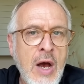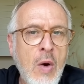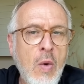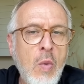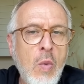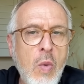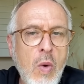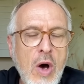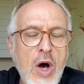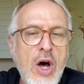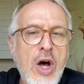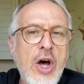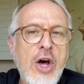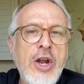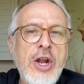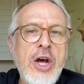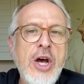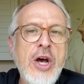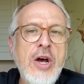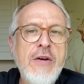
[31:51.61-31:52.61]

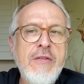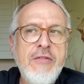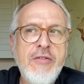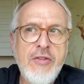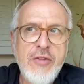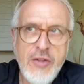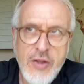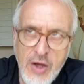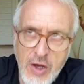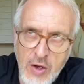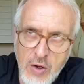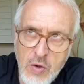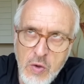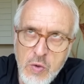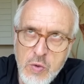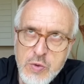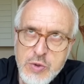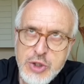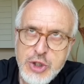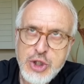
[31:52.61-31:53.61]
one of
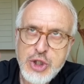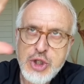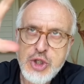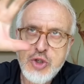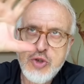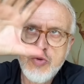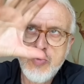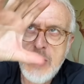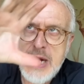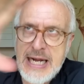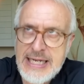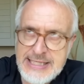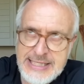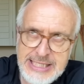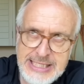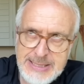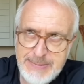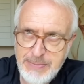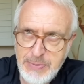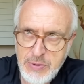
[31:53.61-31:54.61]
those
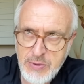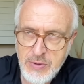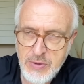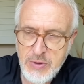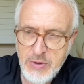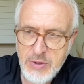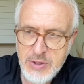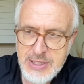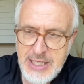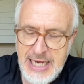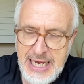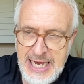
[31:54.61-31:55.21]
transport